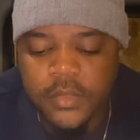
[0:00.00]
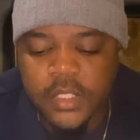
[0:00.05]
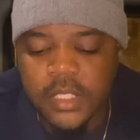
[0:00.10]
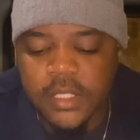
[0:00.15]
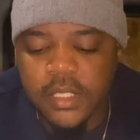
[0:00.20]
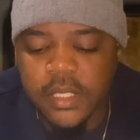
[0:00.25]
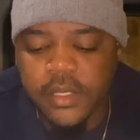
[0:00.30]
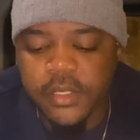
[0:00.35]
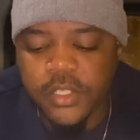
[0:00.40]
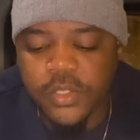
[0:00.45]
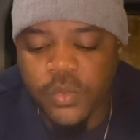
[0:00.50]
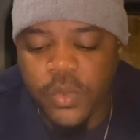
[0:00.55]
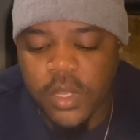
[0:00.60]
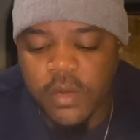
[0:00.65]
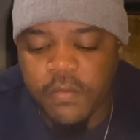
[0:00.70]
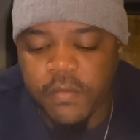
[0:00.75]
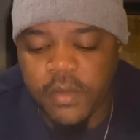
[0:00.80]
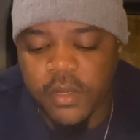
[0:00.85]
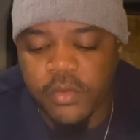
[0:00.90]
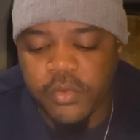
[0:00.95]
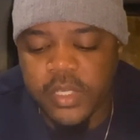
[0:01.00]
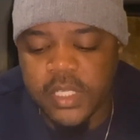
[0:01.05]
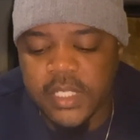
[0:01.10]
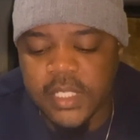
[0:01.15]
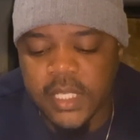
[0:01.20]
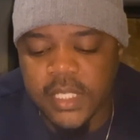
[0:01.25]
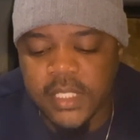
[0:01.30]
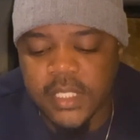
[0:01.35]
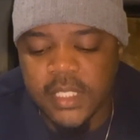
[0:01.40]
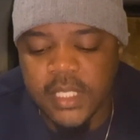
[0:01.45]
There's one for the
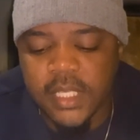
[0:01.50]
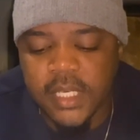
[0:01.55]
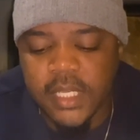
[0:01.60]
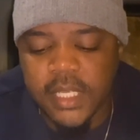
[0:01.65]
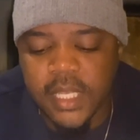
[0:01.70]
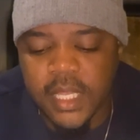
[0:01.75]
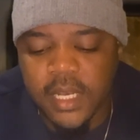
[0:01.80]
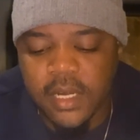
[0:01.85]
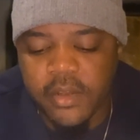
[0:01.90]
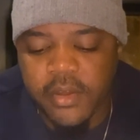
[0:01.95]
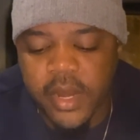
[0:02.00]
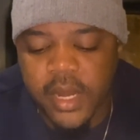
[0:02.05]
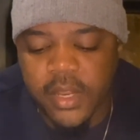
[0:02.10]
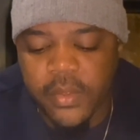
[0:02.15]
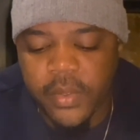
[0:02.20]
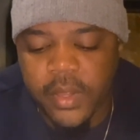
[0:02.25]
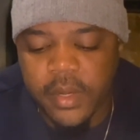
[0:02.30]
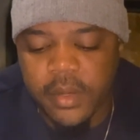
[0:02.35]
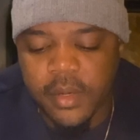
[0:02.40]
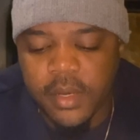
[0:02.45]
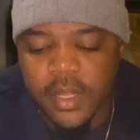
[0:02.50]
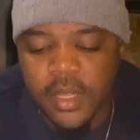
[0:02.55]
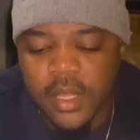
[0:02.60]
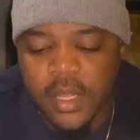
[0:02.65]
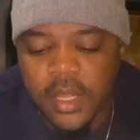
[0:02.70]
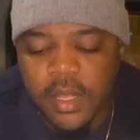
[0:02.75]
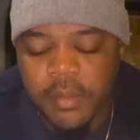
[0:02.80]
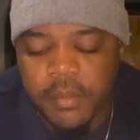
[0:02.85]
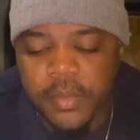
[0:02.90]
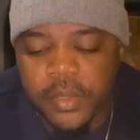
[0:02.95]
recent CDL graduate
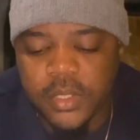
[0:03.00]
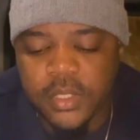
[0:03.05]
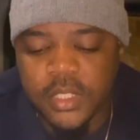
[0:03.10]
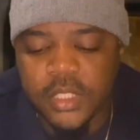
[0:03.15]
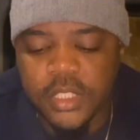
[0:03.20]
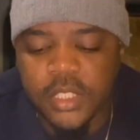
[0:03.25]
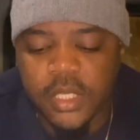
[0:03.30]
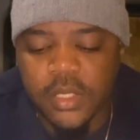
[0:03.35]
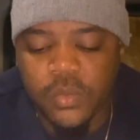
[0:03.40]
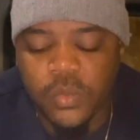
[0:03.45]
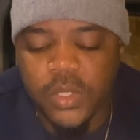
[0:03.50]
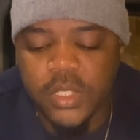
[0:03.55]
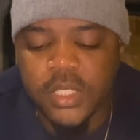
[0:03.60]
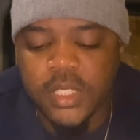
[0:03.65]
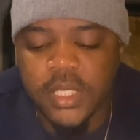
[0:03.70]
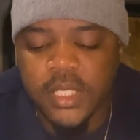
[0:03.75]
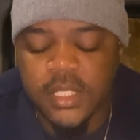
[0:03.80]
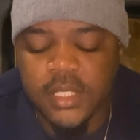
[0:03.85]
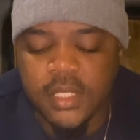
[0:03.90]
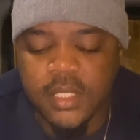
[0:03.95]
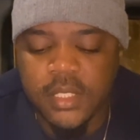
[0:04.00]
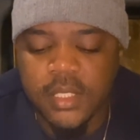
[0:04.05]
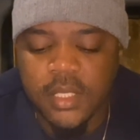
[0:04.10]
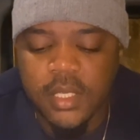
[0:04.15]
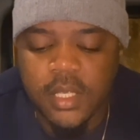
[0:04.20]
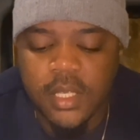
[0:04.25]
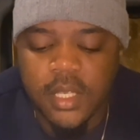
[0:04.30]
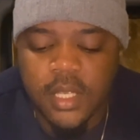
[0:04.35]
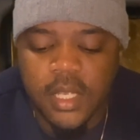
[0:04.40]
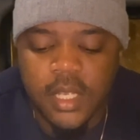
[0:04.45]
position, which is
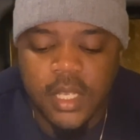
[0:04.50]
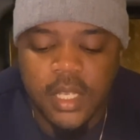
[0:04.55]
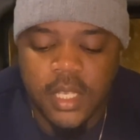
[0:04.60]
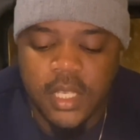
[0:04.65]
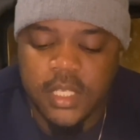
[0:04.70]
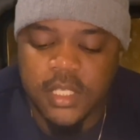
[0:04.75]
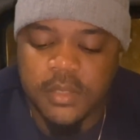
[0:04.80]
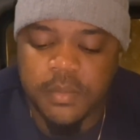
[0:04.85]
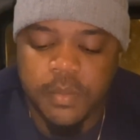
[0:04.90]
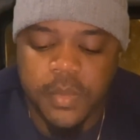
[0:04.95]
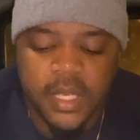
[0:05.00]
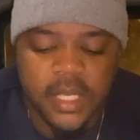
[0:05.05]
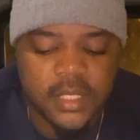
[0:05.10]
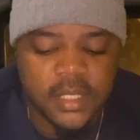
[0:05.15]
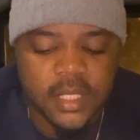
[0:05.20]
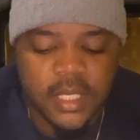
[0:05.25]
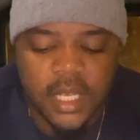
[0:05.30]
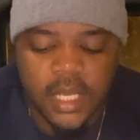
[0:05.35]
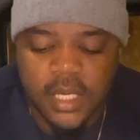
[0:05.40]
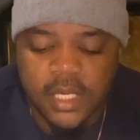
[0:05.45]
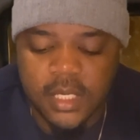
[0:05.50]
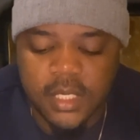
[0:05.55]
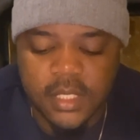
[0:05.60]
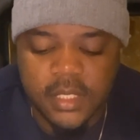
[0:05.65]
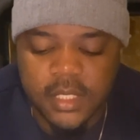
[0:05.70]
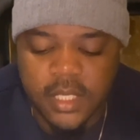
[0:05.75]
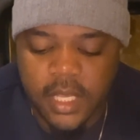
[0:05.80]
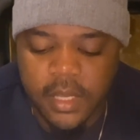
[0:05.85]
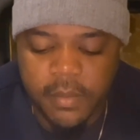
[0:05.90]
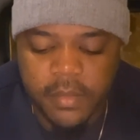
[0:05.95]
basically the
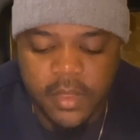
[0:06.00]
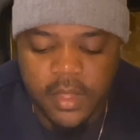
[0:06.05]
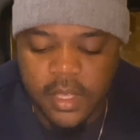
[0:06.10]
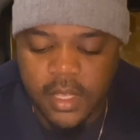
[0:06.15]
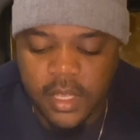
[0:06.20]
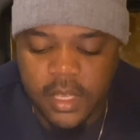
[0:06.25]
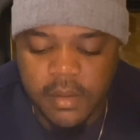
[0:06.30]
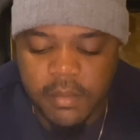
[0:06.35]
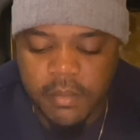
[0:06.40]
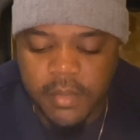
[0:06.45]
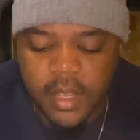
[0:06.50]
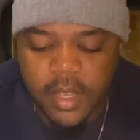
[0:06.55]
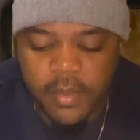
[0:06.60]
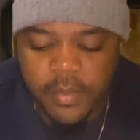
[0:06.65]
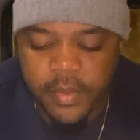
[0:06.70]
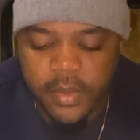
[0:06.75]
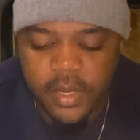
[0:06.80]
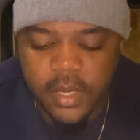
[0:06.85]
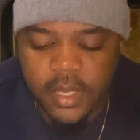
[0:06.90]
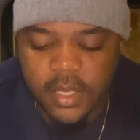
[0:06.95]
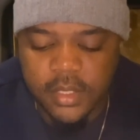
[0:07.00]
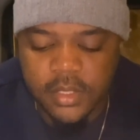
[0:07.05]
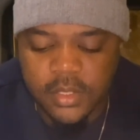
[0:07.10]
same thing in my opinion.